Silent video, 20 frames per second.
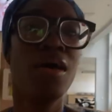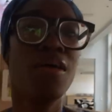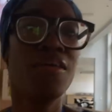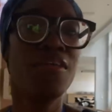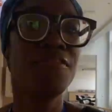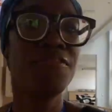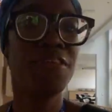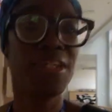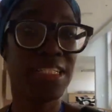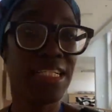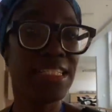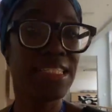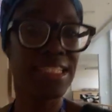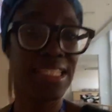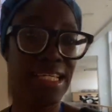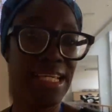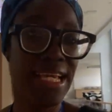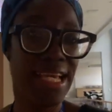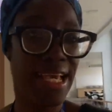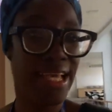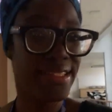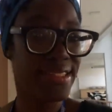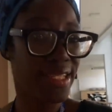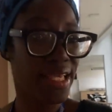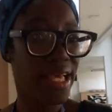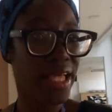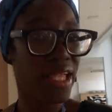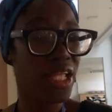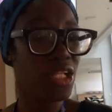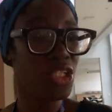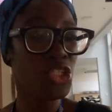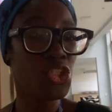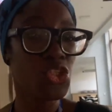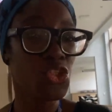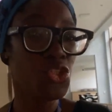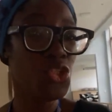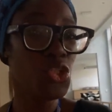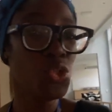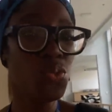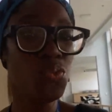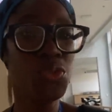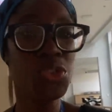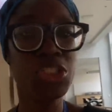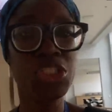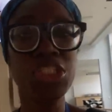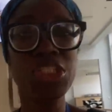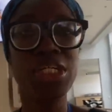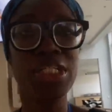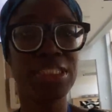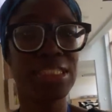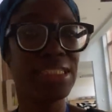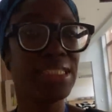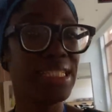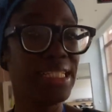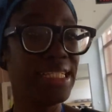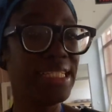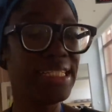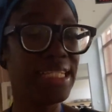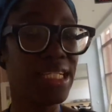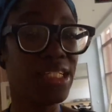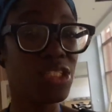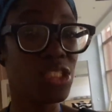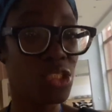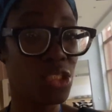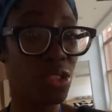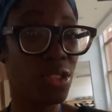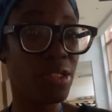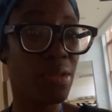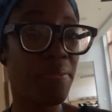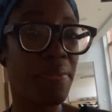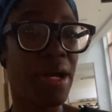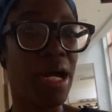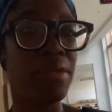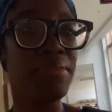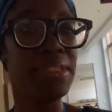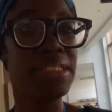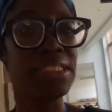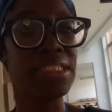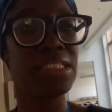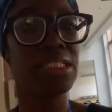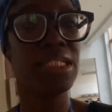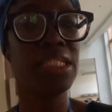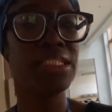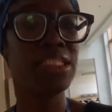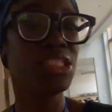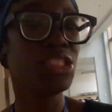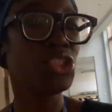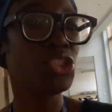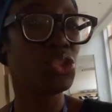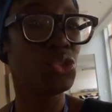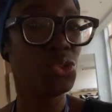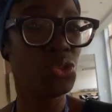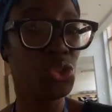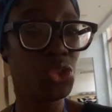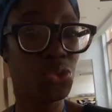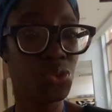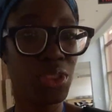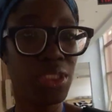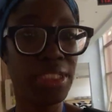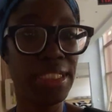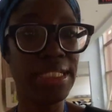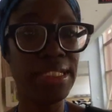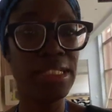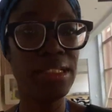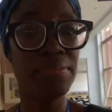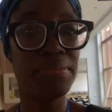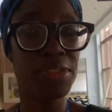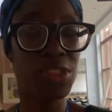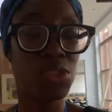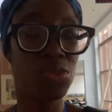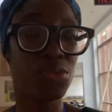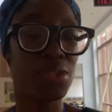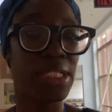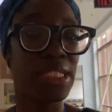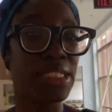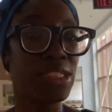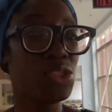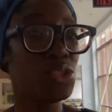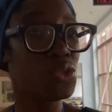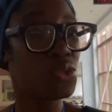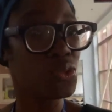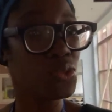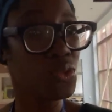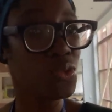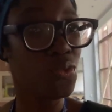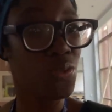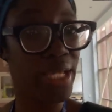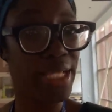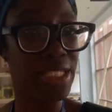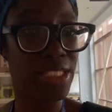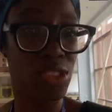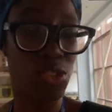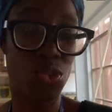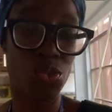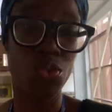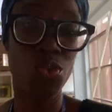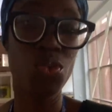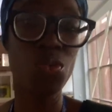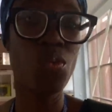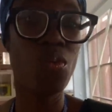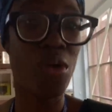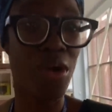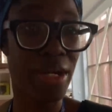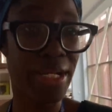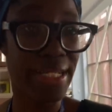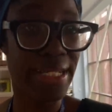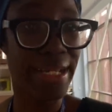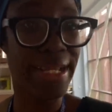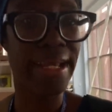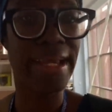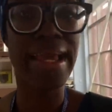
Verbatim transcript: For this ESL, you would not need a study permit. It is usually between two weeks to one year,